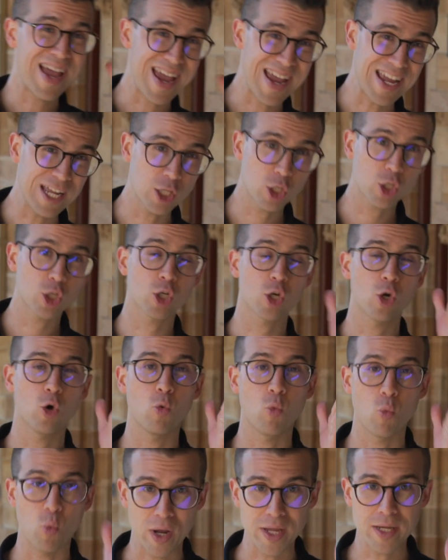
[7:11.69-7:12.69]
each
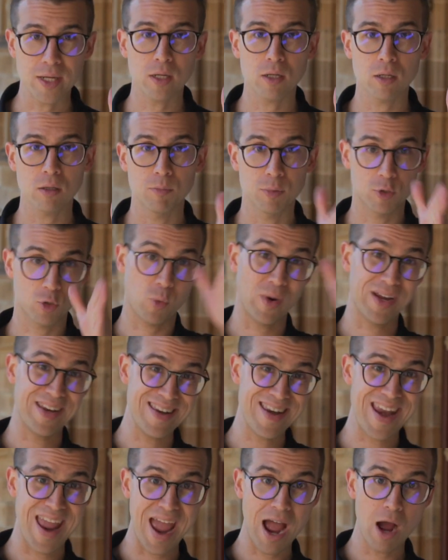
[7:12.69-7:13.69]
week
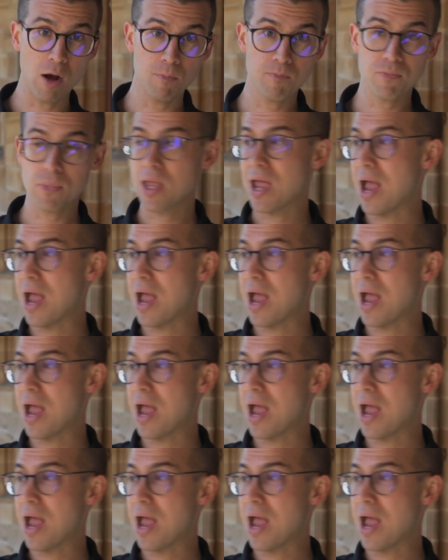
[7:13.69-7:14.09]
between now